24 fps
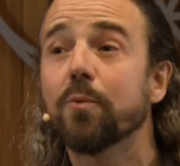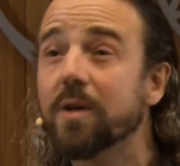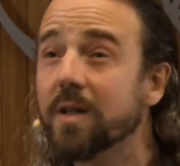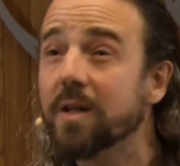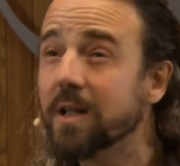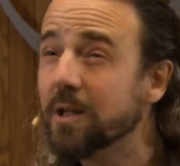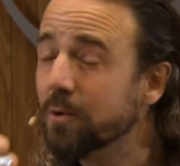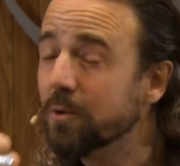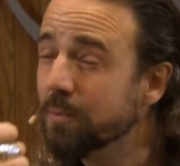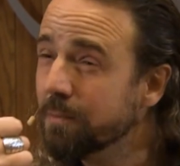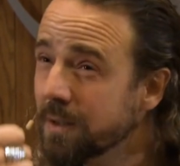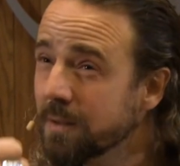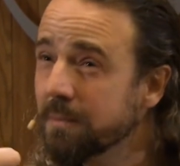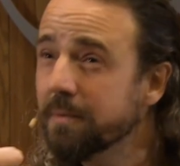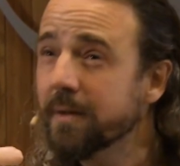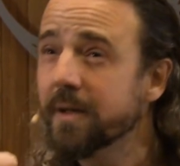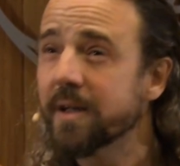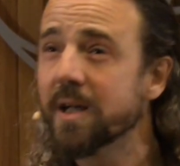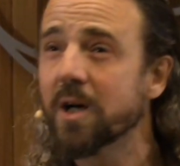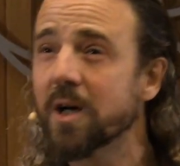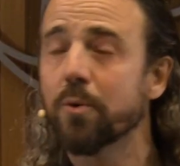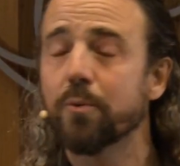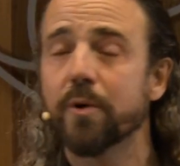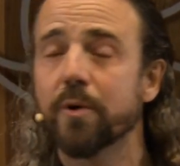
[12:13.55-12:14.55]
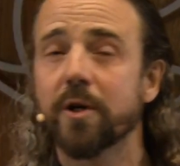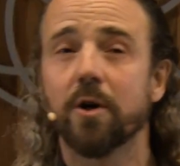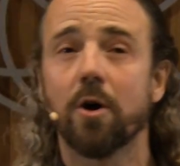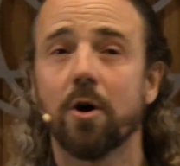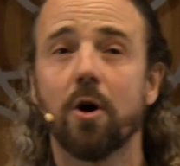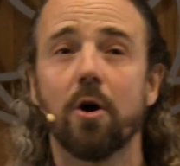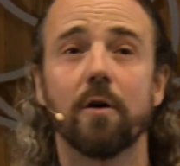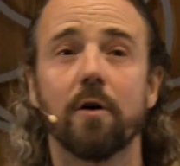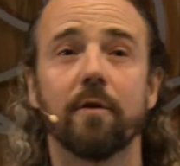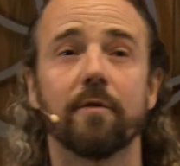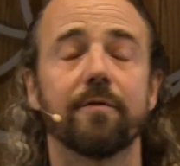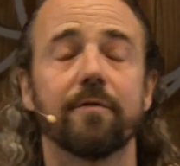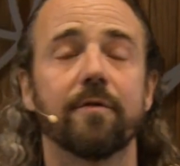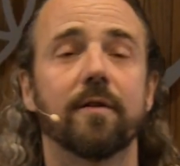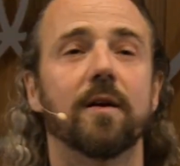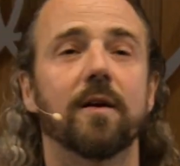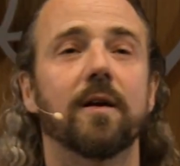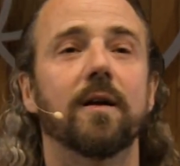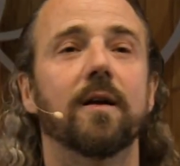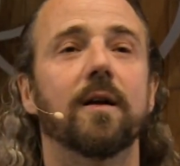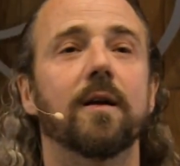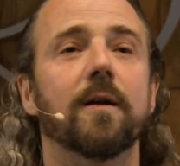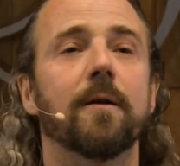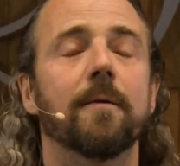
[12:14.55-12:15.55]
need to be very aware of
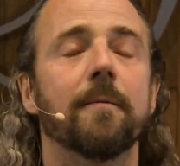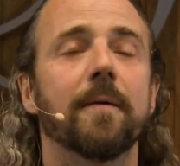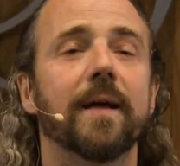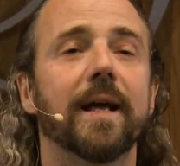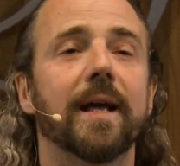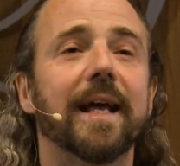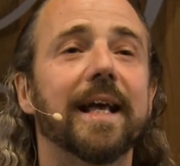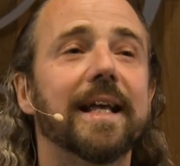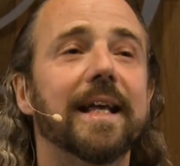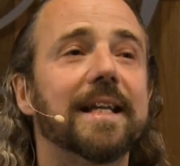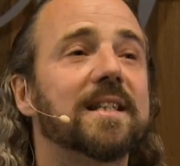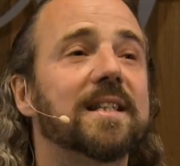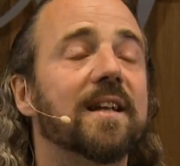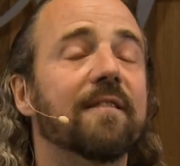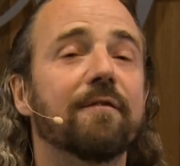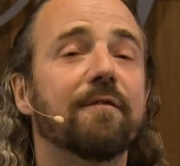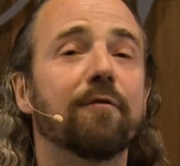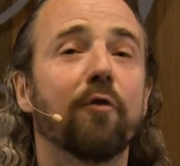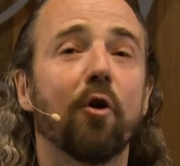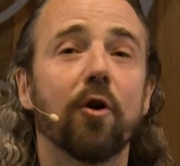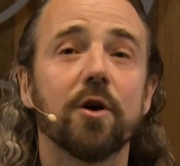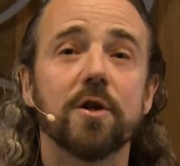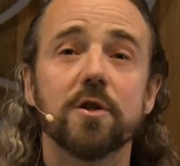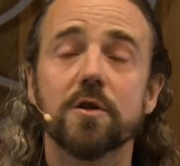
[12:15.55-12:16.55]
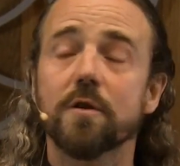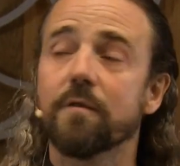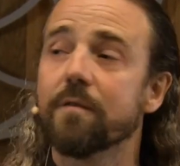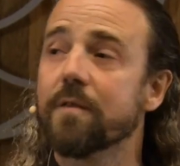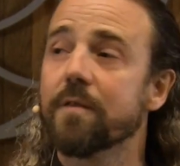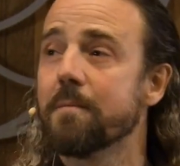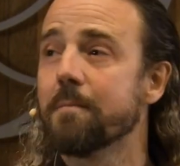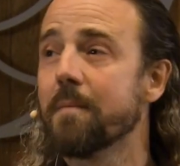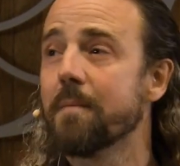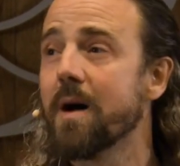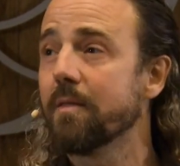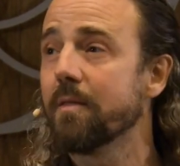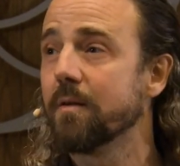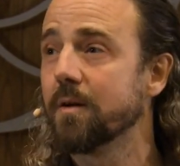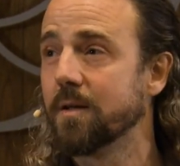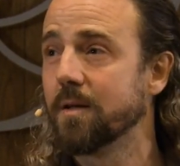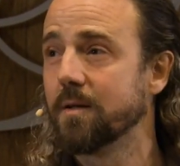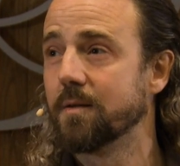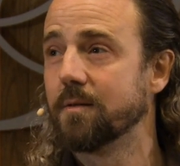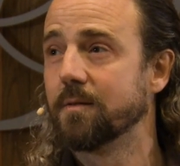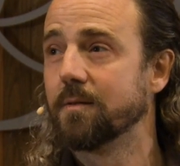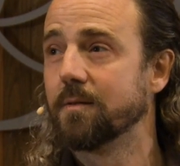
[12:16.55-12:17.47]
is the voice of the mother